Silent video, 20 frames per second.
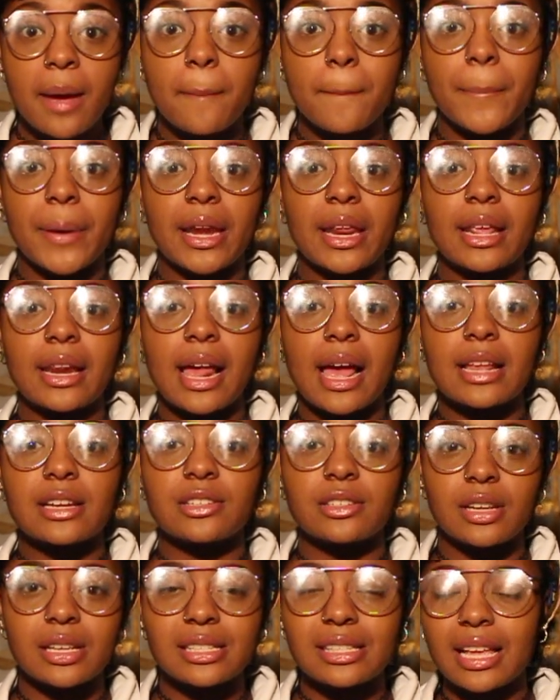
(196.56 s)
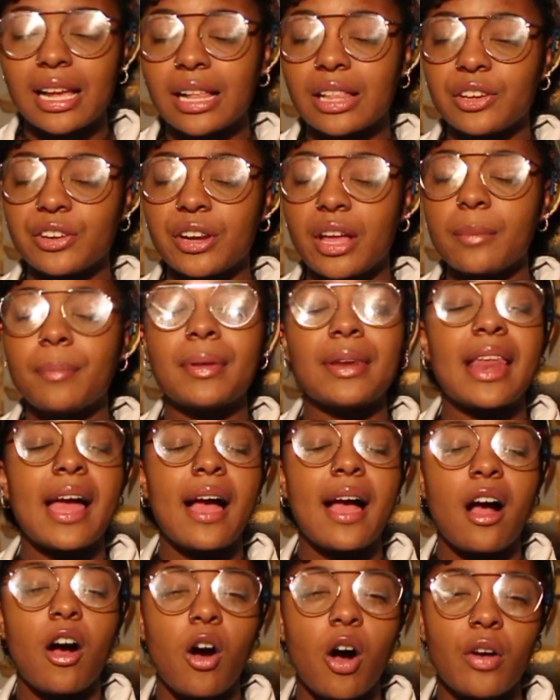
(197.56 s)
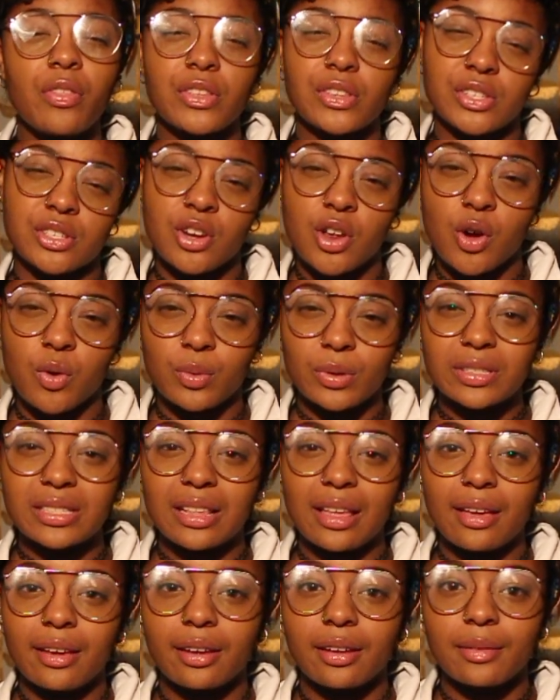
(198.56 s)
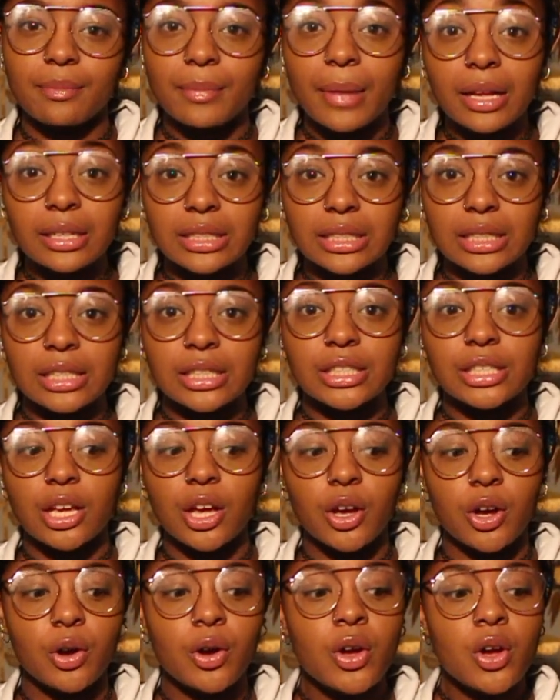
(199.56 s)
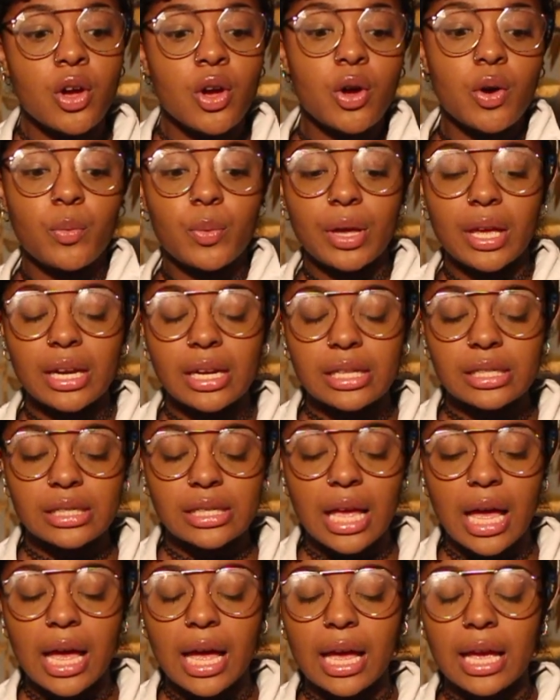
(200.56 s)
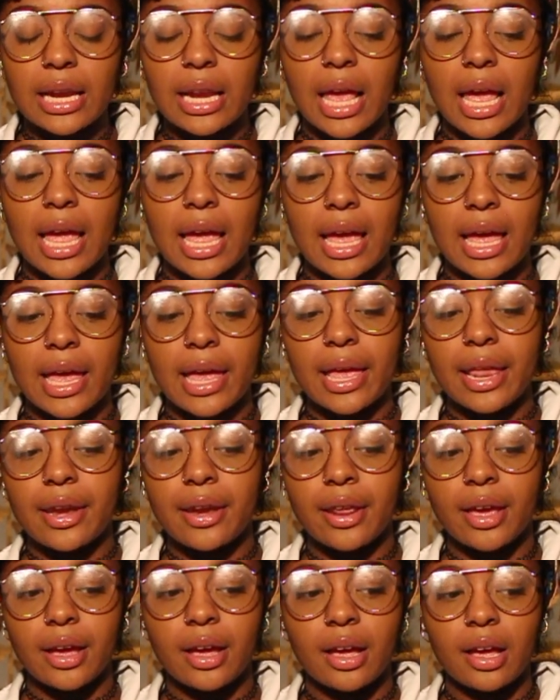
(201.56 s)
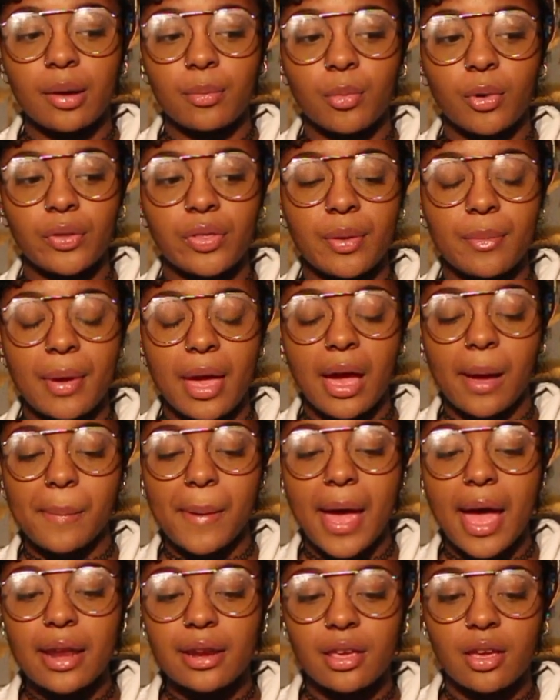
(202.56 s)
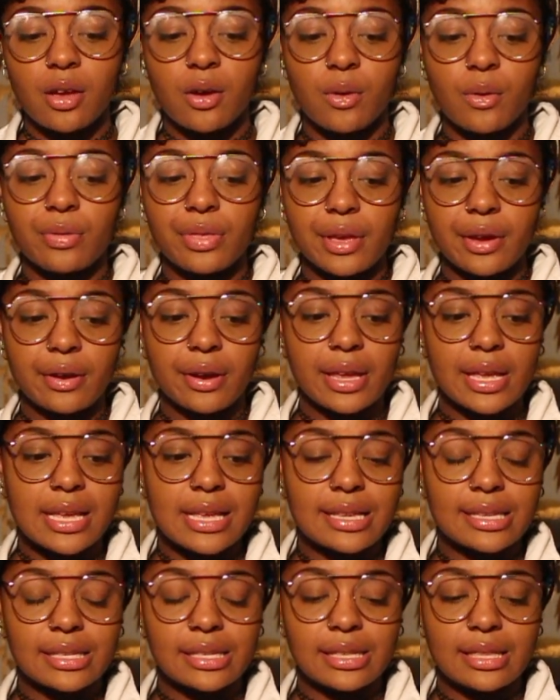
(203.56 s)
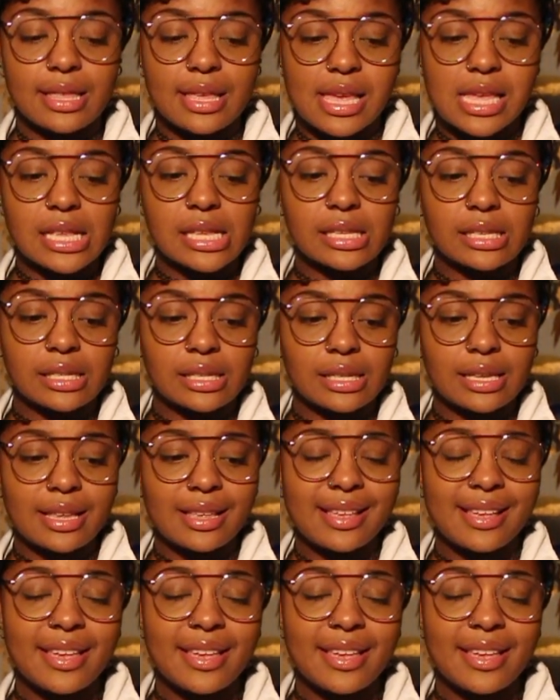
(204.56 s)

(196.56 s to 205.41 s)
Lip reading: but it had just like cleared up, but not all the snow was like melted. So we get inside, and on the back patio there is this